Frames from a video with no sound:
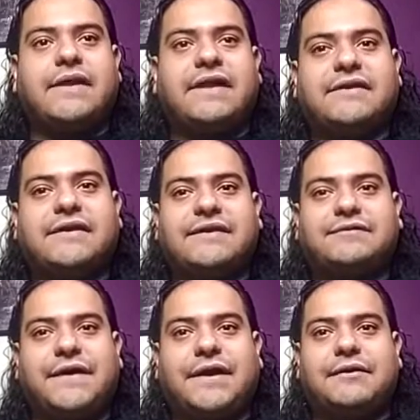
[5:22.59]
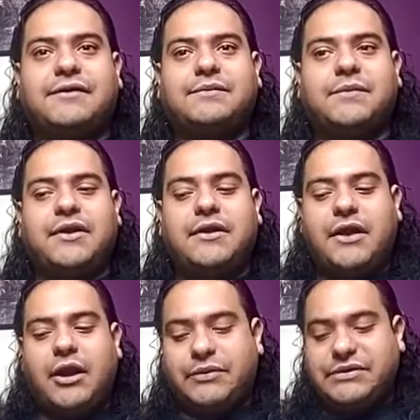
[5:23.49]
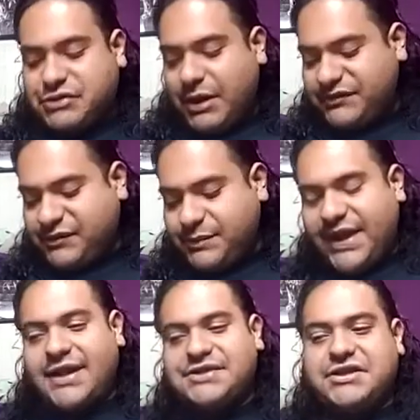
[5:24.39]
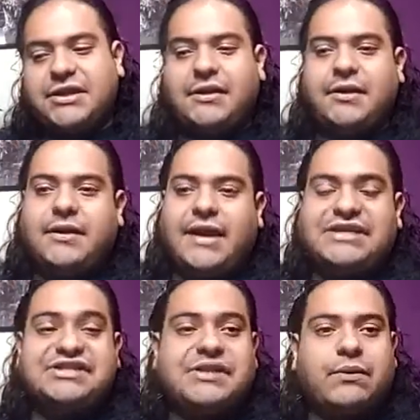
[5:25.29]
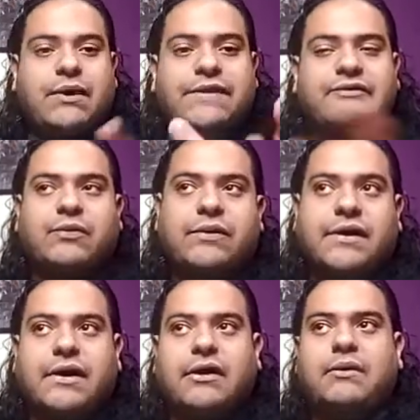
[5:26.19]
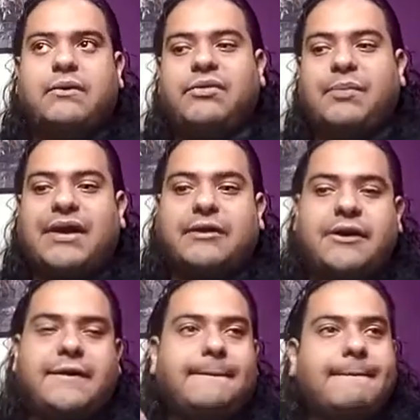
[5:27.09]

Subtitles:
That's good. That's fucking awesome. Everyone's dropping some badass shit. I just did one of these with Bakri.